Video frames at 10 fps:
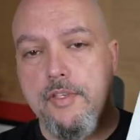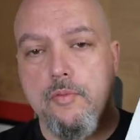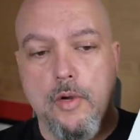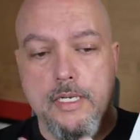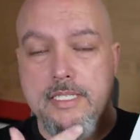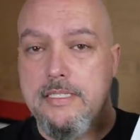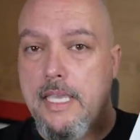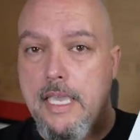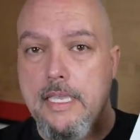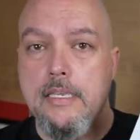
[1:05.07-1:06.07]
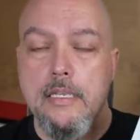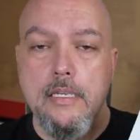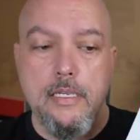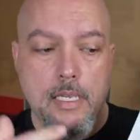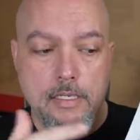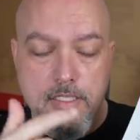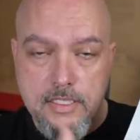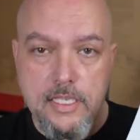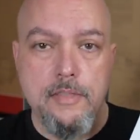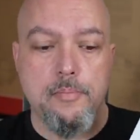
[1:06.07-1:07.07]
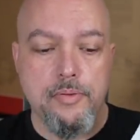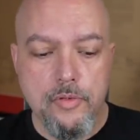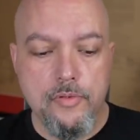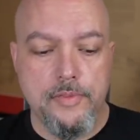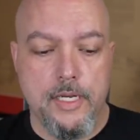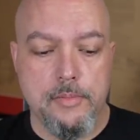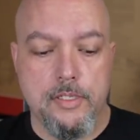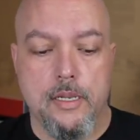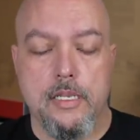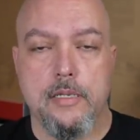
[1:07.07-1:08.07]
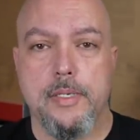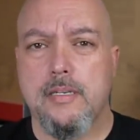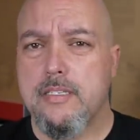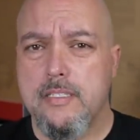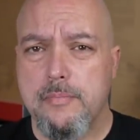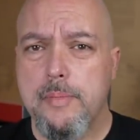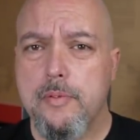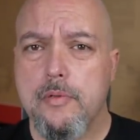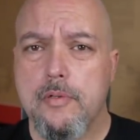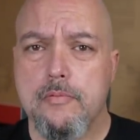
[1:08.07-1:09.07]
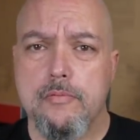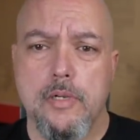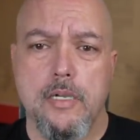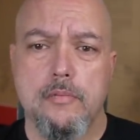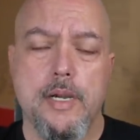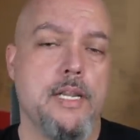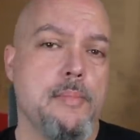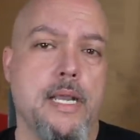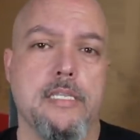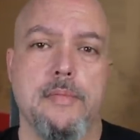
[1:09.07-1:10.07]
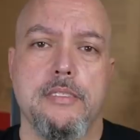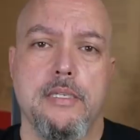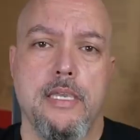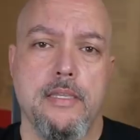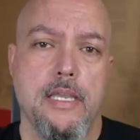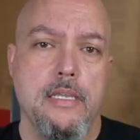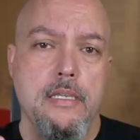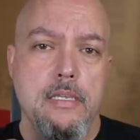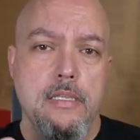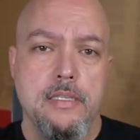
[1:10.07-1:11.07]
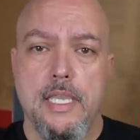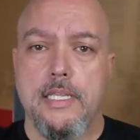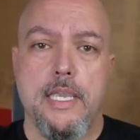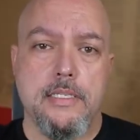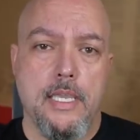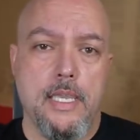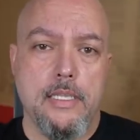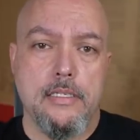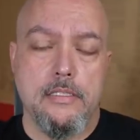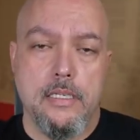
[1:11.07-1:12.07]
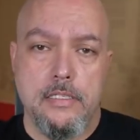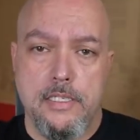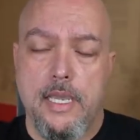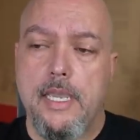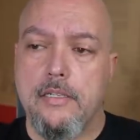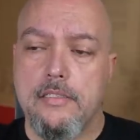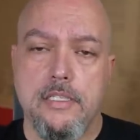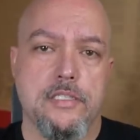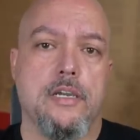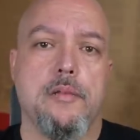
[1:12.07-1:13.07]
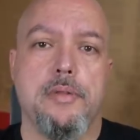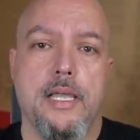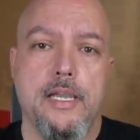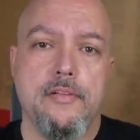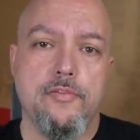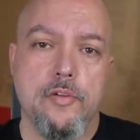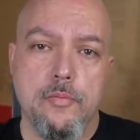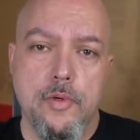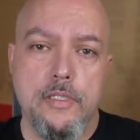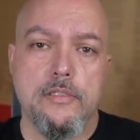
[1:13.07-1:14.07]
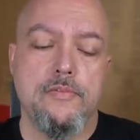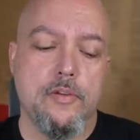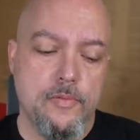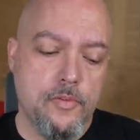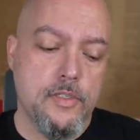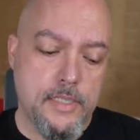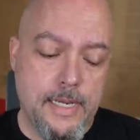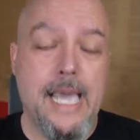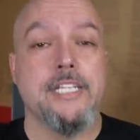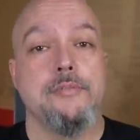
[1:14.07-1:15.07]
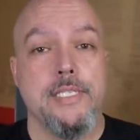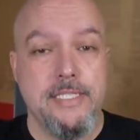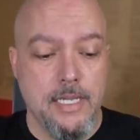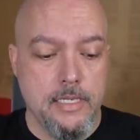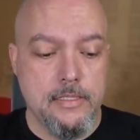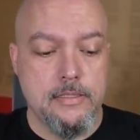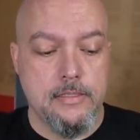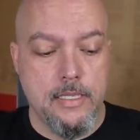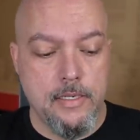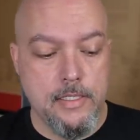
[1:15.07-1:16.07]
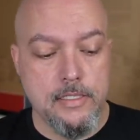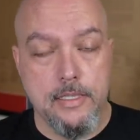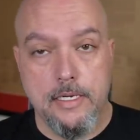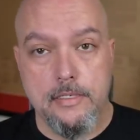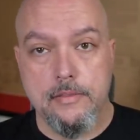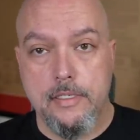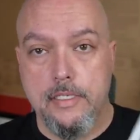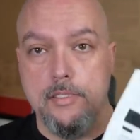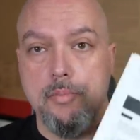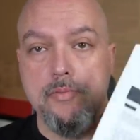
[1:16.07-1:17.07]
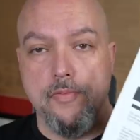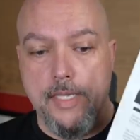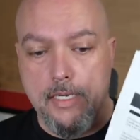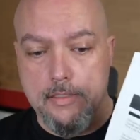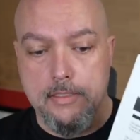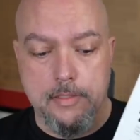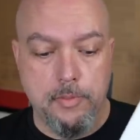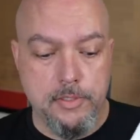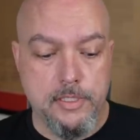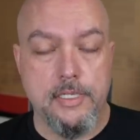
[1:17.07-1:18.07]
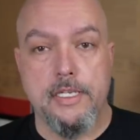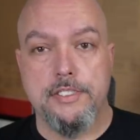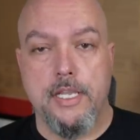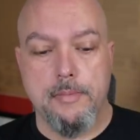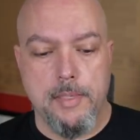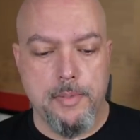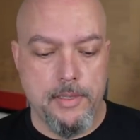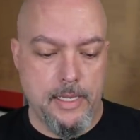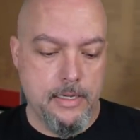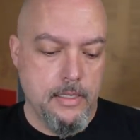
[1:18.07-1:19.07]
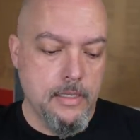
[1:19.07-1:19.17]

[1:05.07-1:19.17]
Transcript: you want to stay and see the proof that I was talking about, because some people were uh, writing back to me saying that the 88-day uh, denial does not apply to Form 1s and Form 4s, and it actually does. And this letter is proof of that, because this person got jammed up on that.